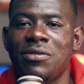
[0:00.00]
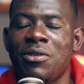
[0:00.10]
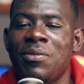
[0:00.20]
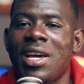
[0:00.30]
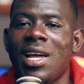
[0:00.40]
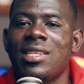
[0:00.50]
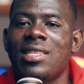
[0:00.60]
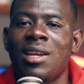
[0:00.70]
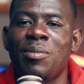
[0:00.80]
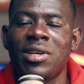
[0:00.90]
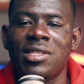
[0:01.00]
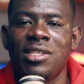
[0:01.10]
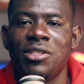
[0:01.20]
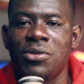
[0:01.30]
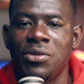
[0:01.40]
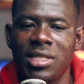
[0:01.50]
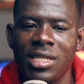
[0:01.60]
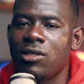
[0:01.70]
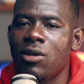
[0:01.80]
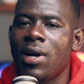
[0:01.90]
from, the colors that the person used,
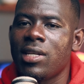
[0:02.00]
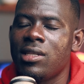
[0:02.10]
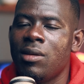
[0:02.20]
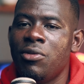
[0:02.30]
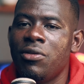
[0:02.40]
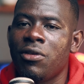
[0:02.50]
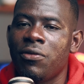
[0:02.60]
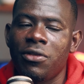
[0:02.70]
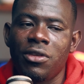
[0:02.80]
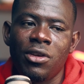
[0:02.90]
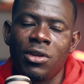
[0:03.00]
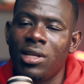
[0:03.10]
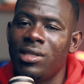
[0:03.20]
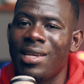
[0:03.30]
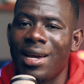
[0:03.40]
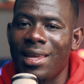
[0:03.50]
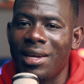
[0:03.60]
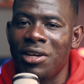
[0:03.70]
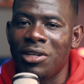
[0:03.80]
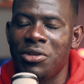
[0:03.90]
is not matching the brief of the design that
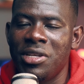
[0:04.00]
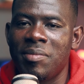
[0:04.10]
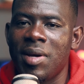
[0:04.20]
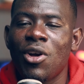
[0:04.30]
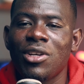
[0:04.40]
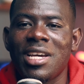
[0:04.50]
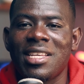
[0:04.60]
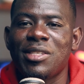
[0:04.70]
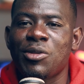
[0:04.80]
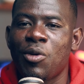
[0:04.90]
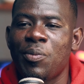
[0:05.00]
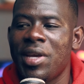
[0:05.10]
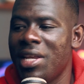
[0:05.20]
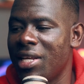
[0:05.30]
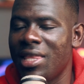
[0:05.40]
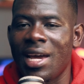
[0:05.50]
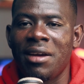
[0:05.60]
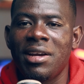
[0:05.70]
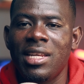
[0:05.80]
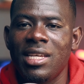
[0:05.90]
you are doing. But because you are just copying it
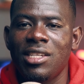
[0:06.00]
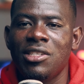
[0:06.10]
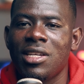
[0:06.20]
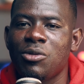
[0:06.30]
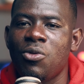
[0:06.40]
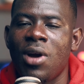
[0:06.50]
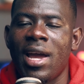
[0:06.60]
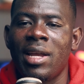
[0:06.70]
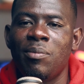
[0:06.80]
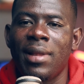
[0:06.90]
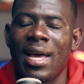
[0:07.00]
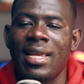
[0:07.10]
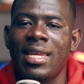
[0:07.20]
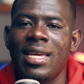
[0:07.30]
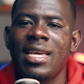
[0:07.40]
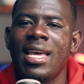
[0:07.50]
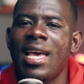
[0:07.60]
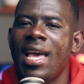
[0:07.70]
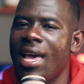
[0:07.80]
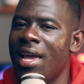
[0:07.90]
directly, you just go ahead blindly
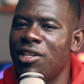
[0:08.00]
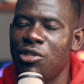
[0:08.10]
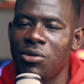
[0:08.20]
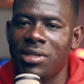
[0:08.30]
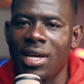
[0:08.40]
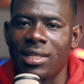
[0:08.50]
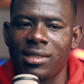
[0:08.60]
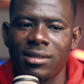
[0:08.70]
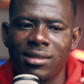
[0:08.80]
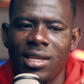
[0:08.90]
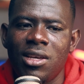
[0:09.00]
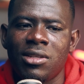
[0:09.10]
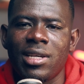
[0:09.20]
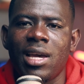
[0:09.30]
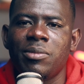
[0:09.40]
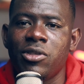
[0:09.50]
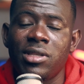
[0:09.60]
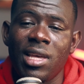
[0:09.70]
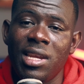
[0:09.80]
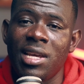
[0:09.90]
and use that. Take your time to
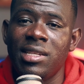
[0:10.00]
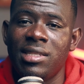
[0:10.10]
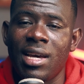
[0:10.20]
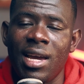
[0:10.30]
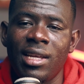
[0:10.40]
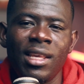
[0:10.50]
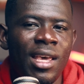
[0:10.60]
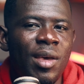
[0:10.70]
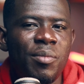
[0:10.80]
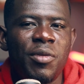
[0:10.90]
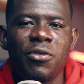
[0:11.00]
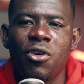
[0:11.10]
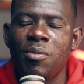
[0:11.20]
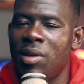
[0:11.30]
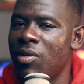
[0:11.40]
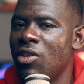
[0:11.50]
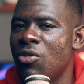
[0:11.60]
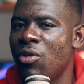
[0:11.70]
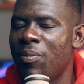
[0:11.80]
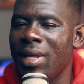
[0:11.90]
study a design before maybe
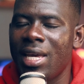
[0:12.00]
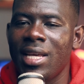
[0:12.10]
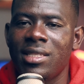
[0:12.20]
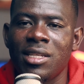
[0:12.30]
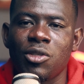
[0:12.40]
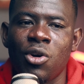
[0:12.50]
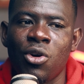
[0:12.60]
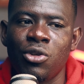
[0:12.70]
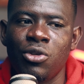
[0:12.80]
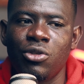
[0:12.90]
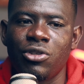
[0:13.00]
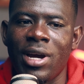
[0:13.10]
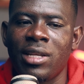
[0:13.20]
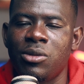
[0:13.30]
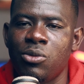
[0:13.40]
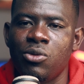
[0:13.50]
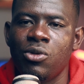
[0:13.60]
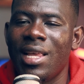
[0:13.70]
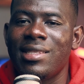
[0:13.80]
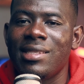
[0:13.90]
you replicate it or you try to
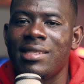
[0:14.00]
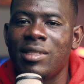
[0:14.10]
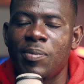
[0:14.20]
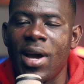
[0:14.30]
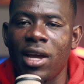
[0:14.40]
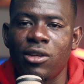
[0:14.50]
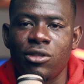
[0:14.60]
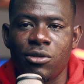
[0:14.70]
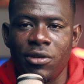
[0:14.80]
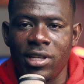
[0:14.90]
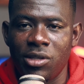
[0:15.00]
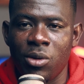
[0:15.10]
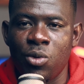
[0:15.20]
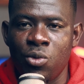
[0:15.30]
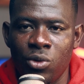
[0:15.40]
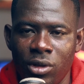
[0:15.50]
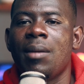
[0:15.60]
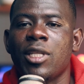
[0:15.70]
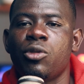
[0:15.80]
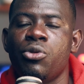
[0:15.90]
let it inspire you to create your own.
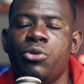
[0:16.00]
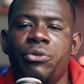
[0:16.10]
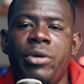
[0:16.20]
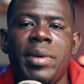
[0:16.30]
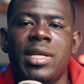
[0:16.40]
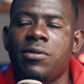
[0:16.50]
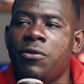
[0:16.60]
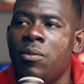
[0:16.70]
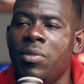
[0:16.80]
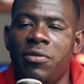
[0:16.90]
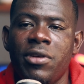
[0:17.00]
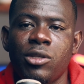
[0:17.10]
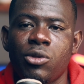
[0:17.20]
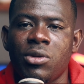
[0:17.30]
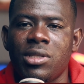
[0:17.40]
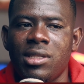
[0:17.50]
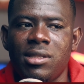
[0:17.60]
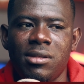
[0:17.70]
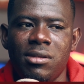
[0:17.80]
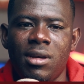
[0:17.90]
Number two, remix from different sources.